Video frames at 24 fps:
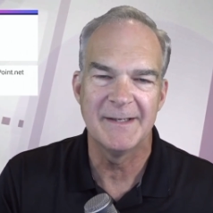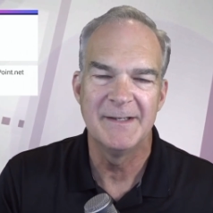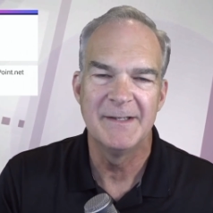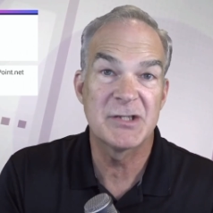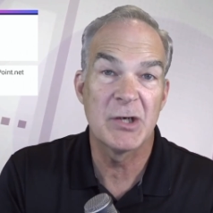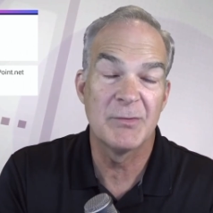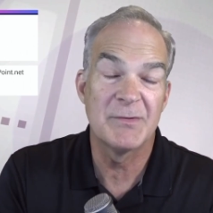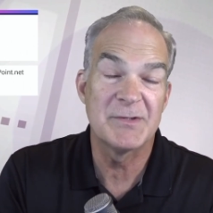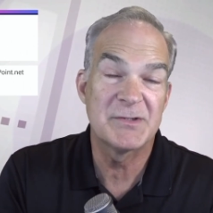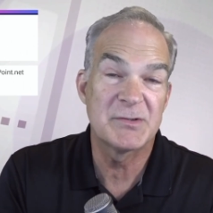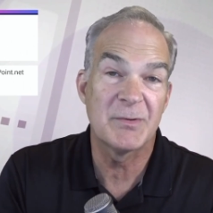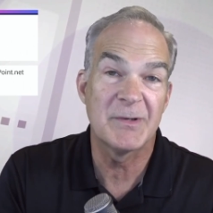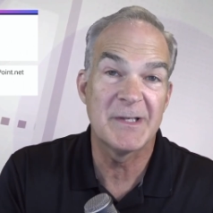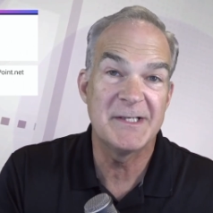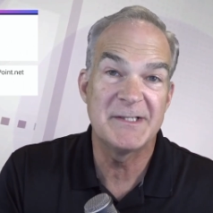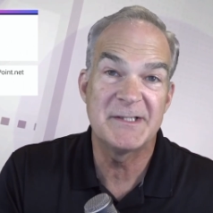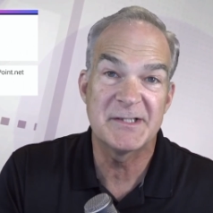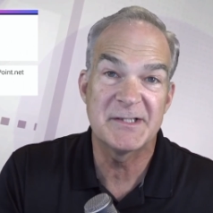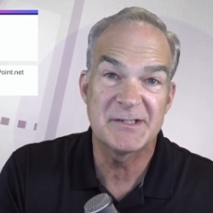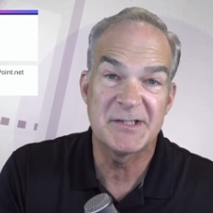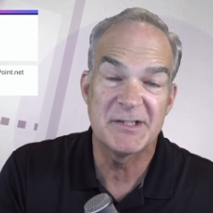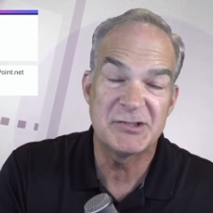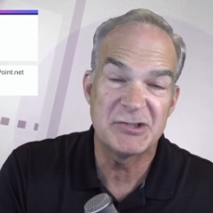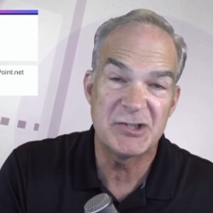So it's really
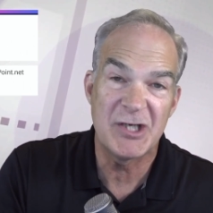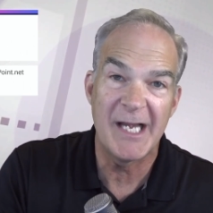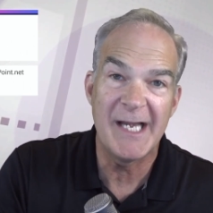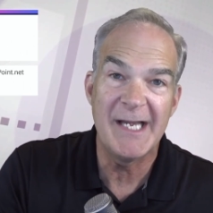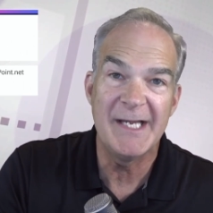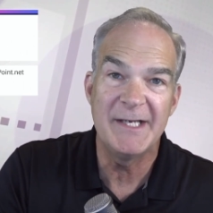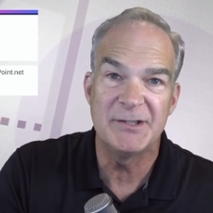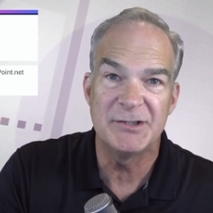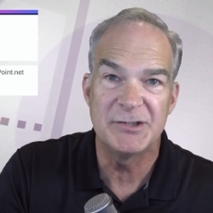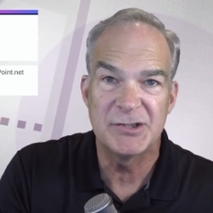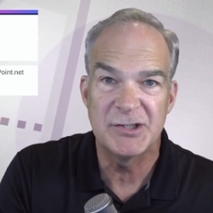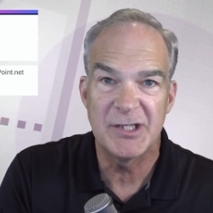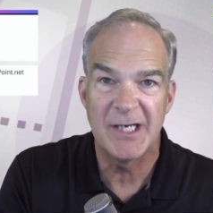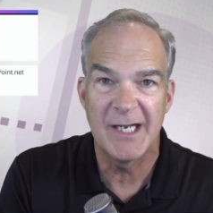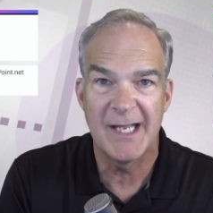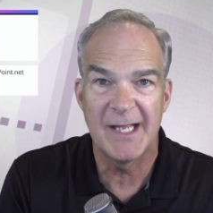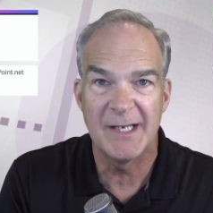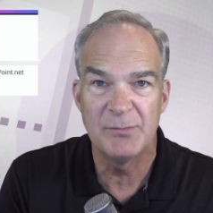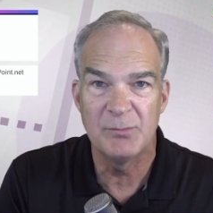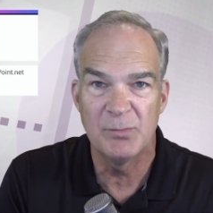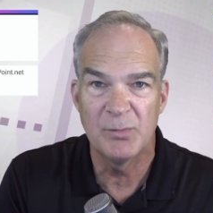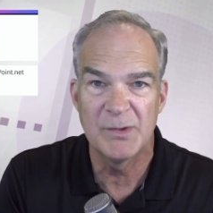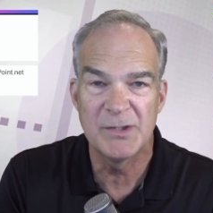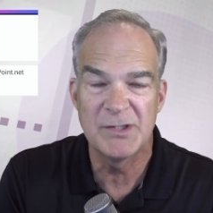just a change.
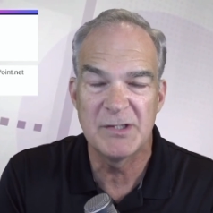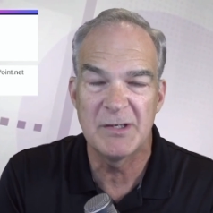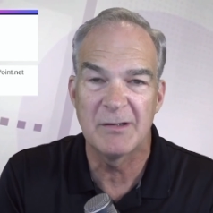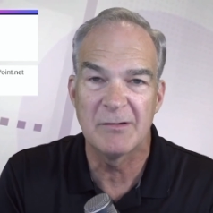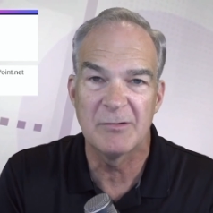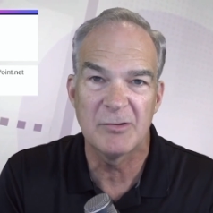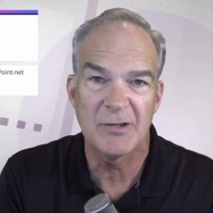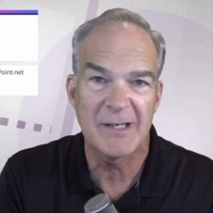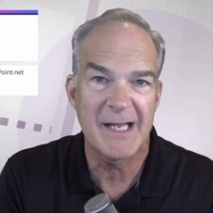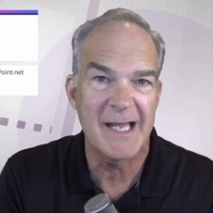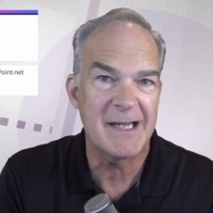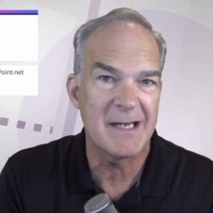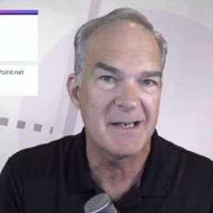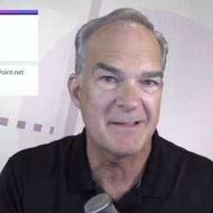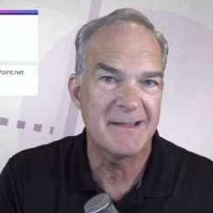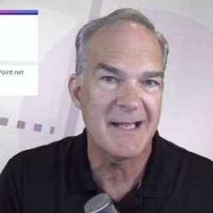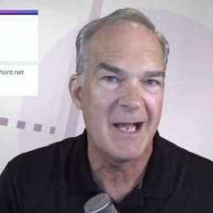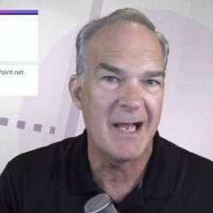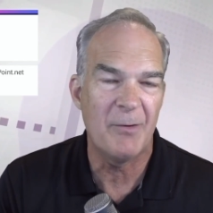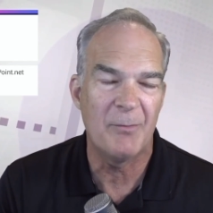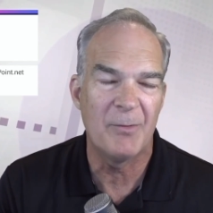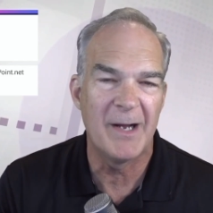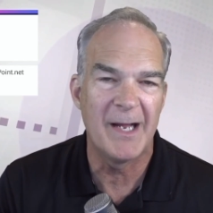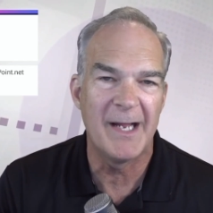And when you look at it
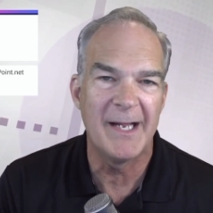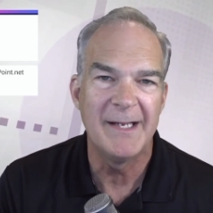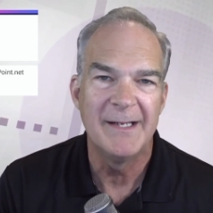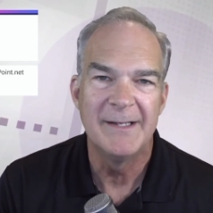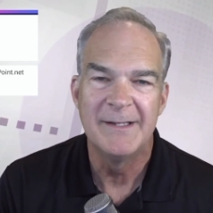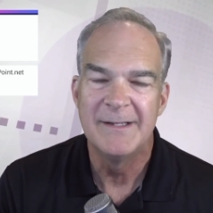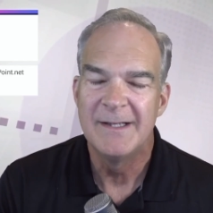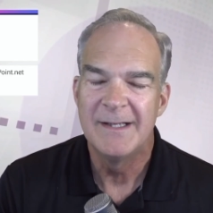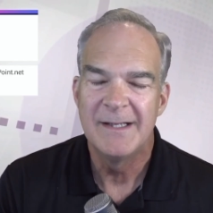that way,